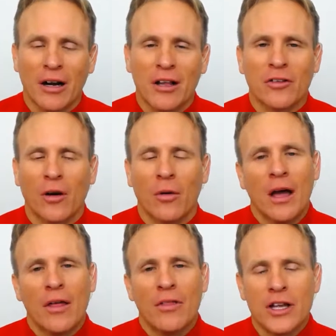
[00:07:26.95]
So
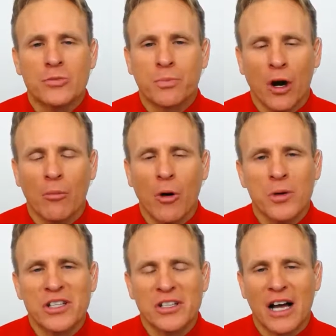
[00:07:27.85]
this promo was
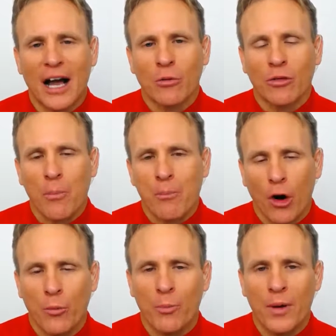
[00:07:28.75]
designed with the
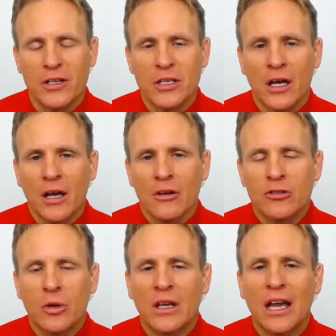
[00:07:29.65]
purpose to
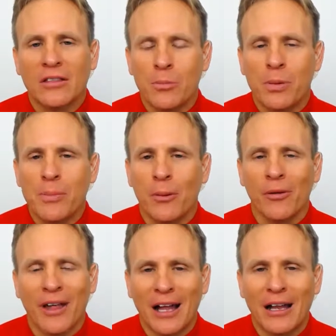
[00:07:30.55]
get the people
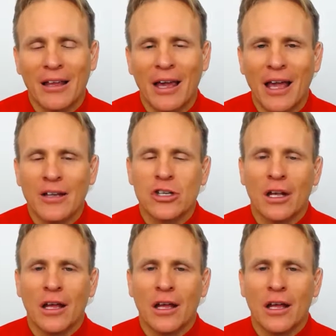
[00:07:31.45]
not engaged.